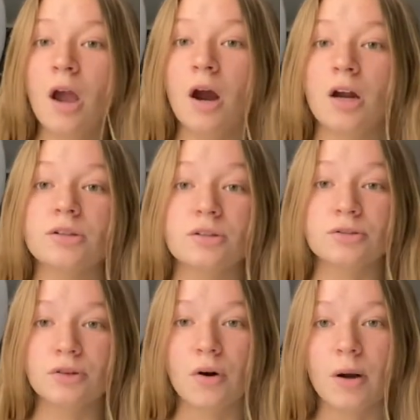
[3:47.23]
All right, y'all,
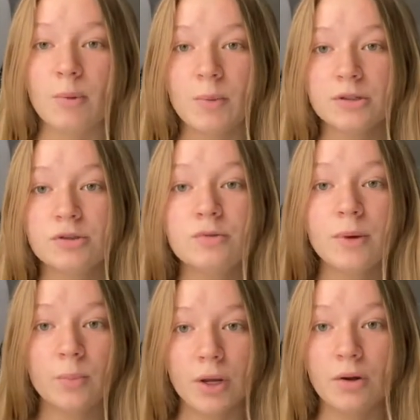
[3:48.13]
so I'm about to do
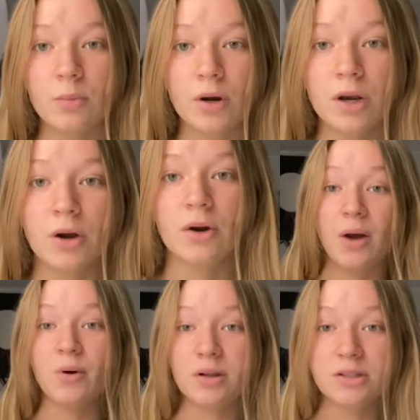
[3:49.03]
my makeup right now and I
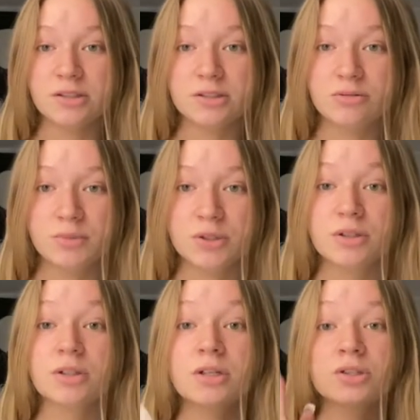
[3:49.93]
want to listen to
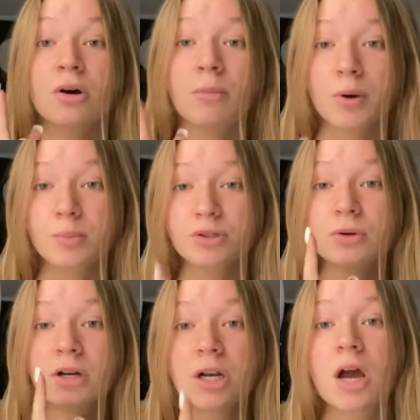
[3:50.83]
music, so I'm going to put you
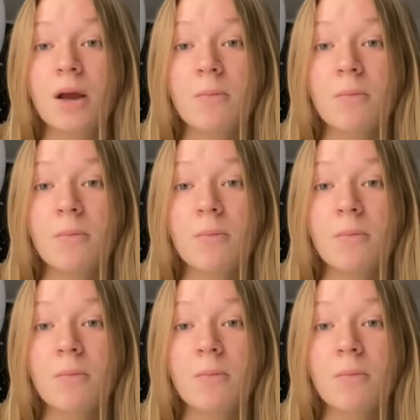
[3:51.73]
on a time